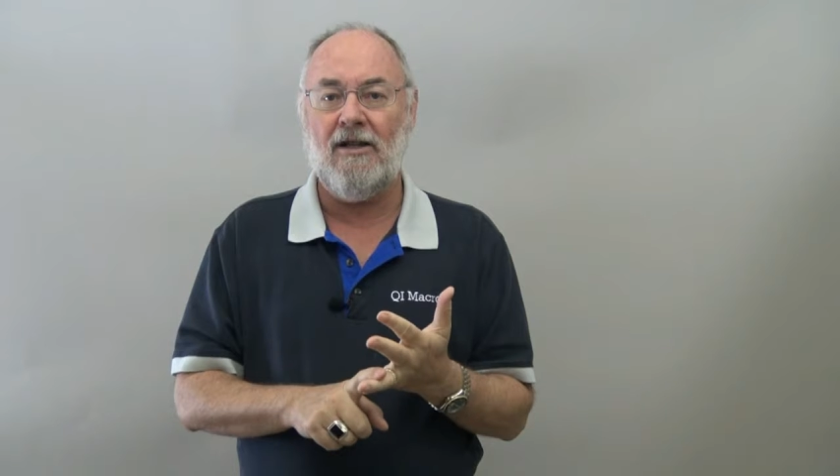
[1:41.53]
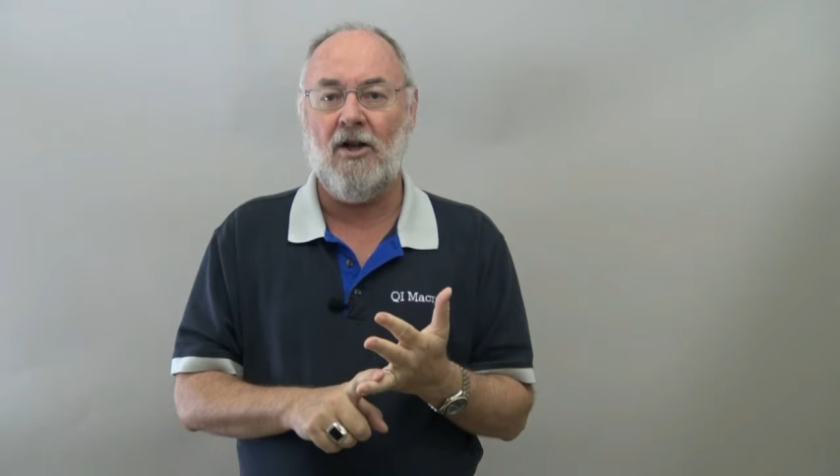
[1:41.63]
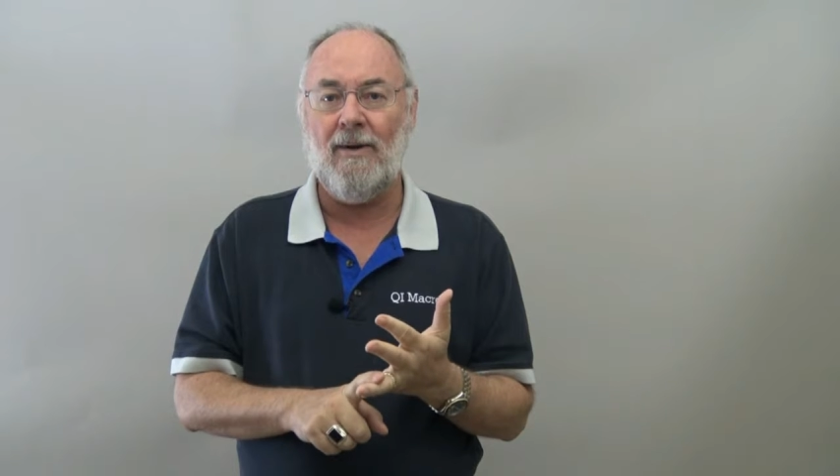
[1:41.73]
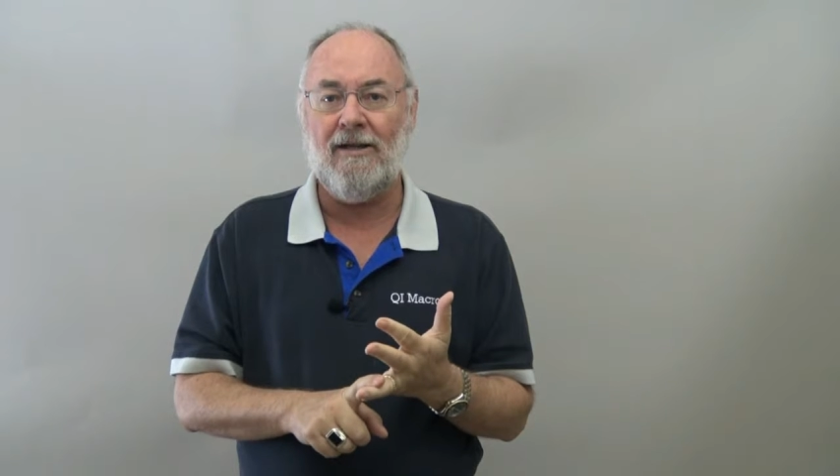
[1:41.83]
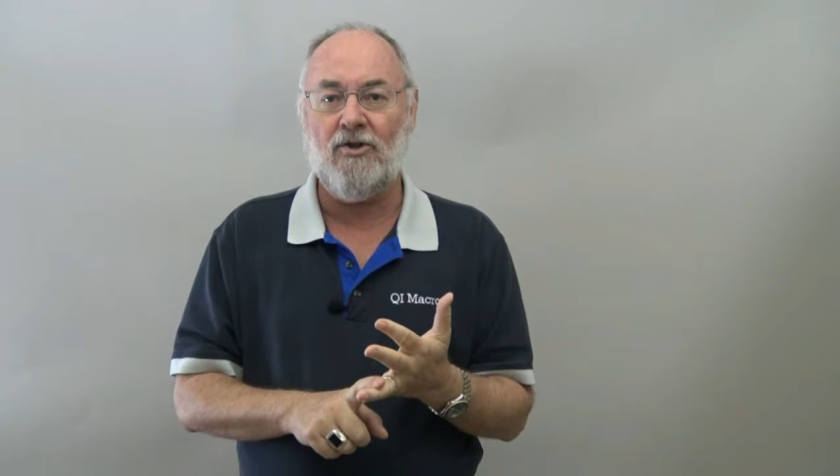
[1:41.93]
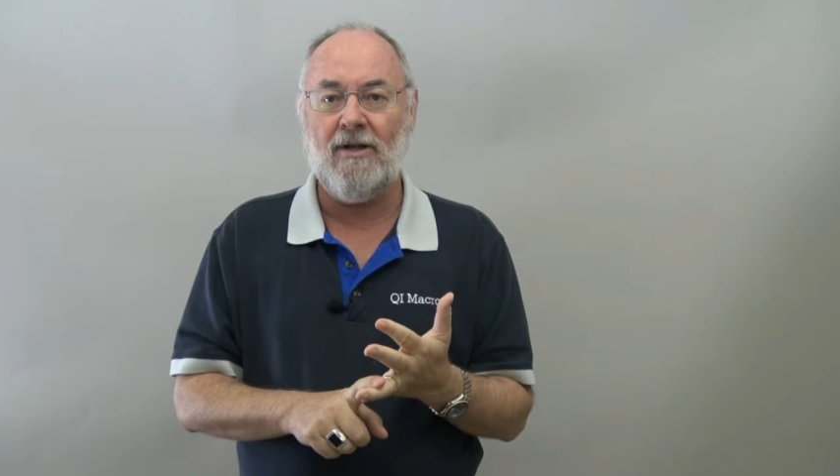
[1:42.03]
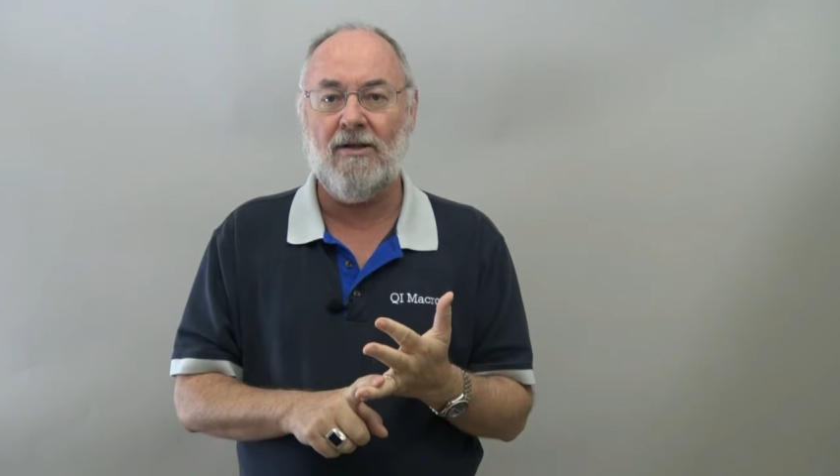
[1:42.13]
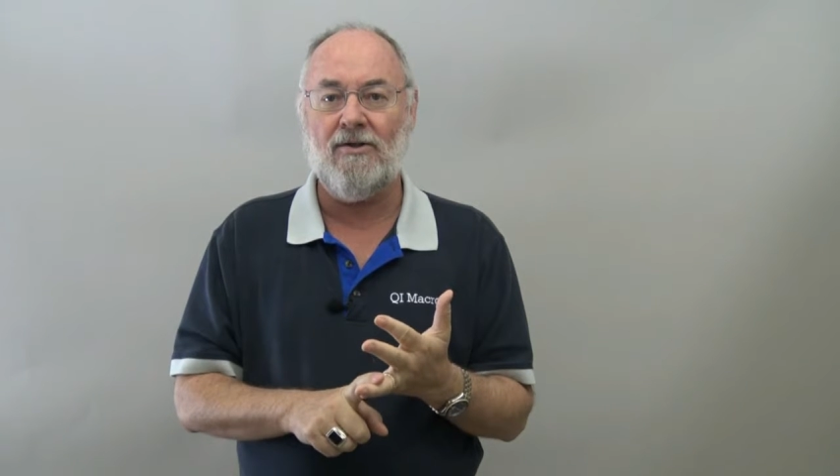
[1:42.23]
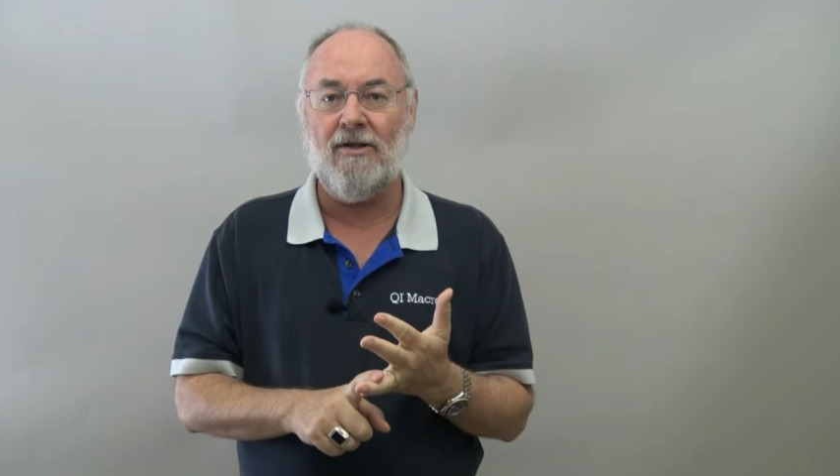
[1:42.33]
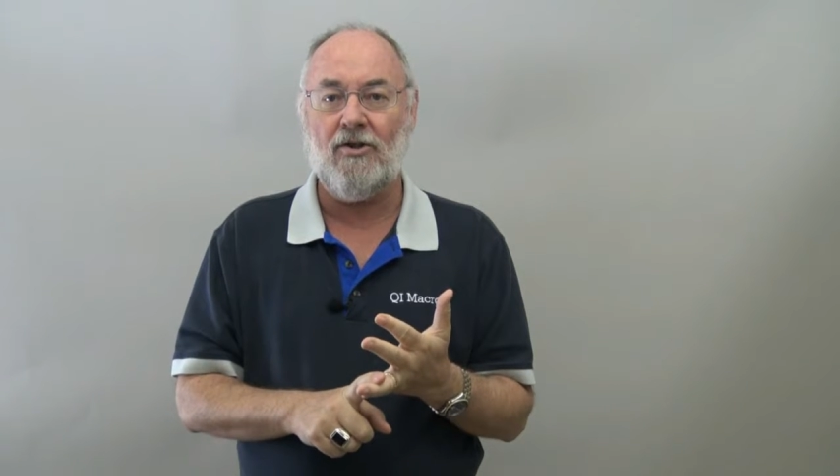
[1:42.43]
go in and
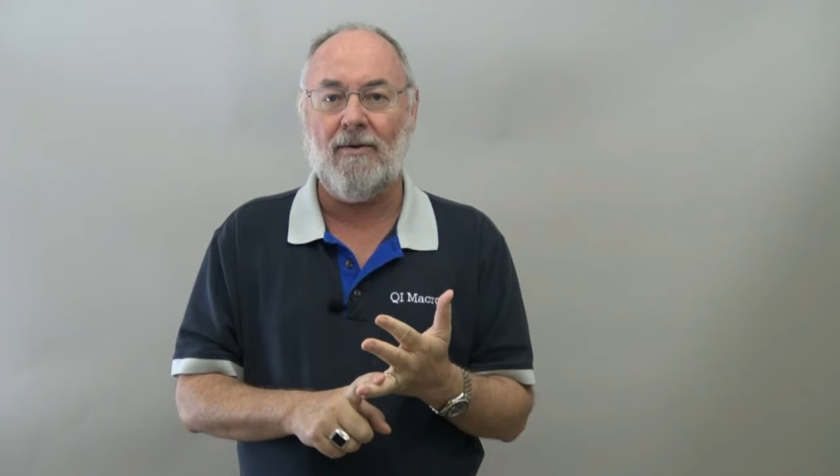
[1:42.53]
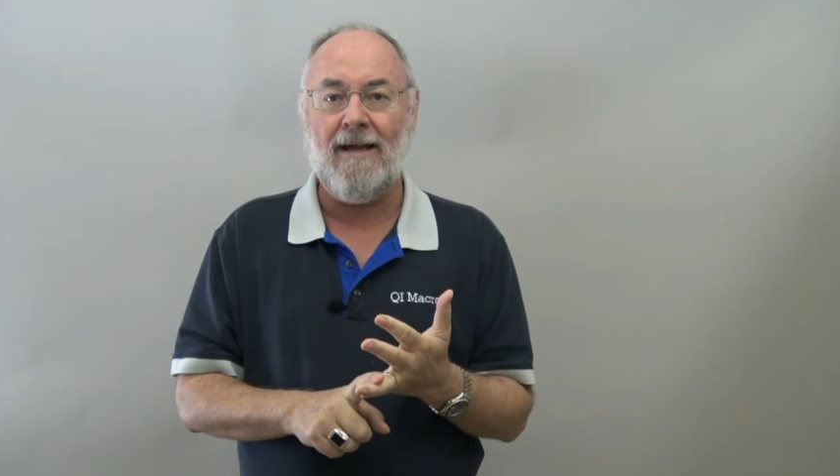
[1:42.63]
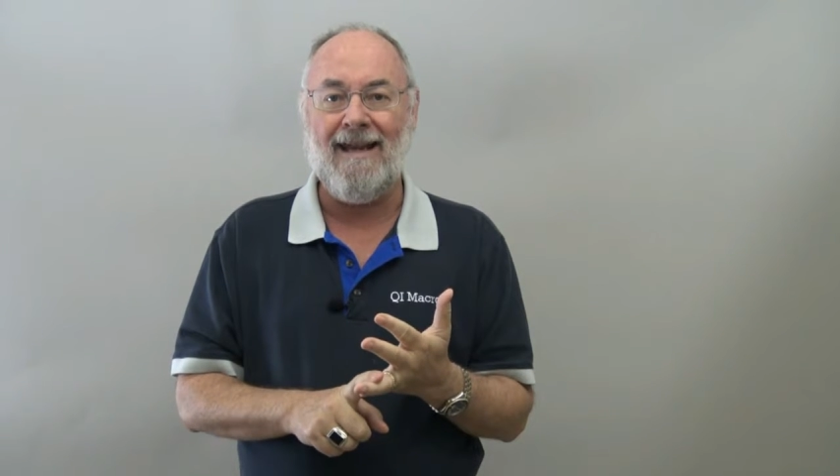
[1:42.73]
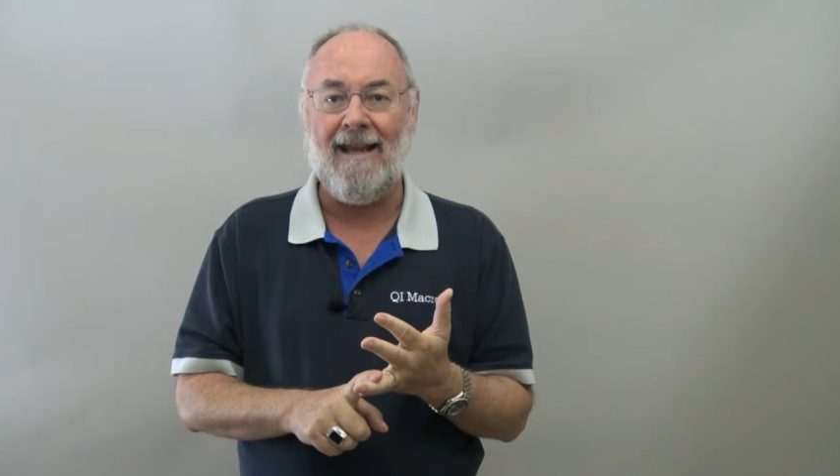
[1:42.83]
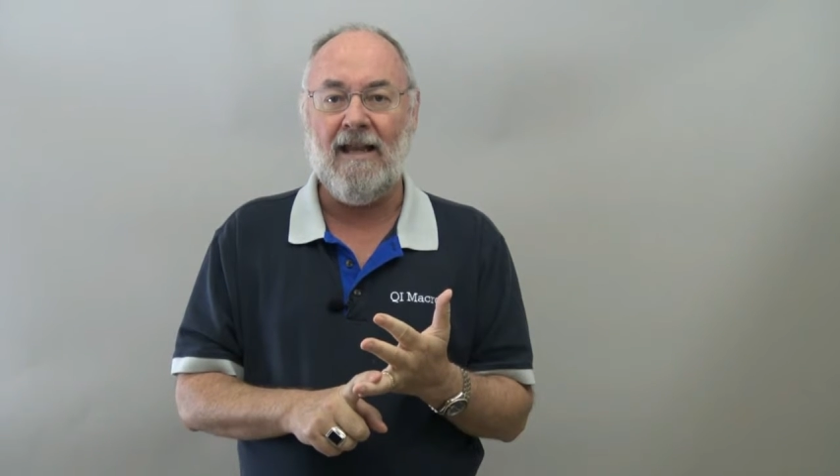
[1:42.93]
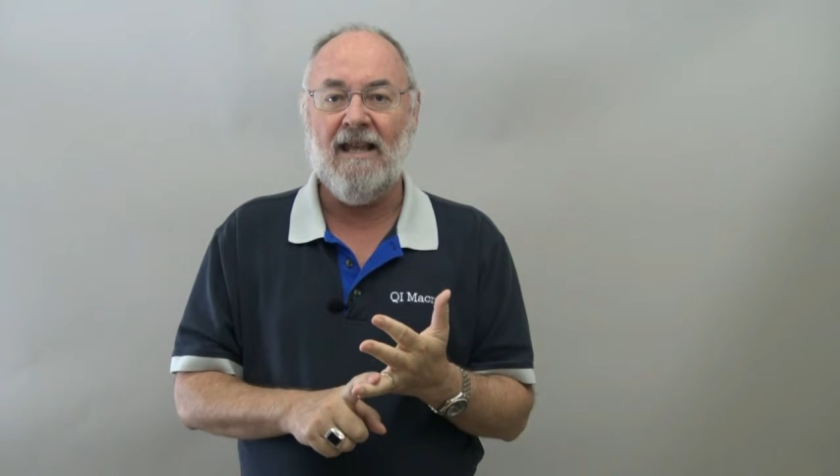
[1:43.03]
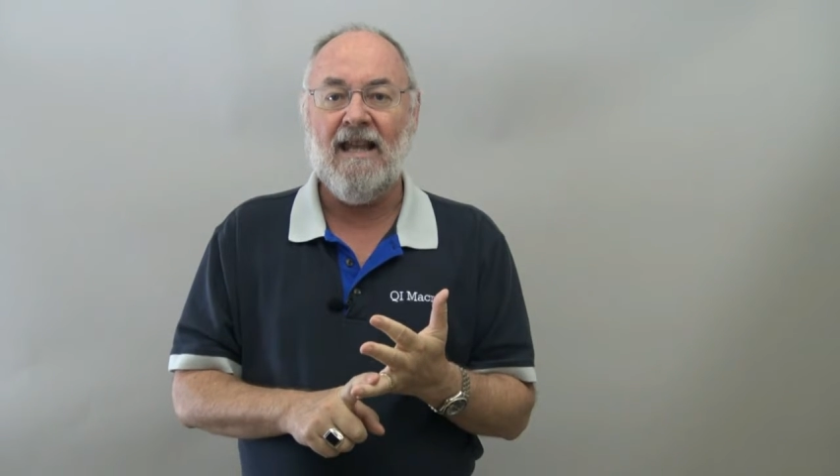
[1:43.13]
change the training,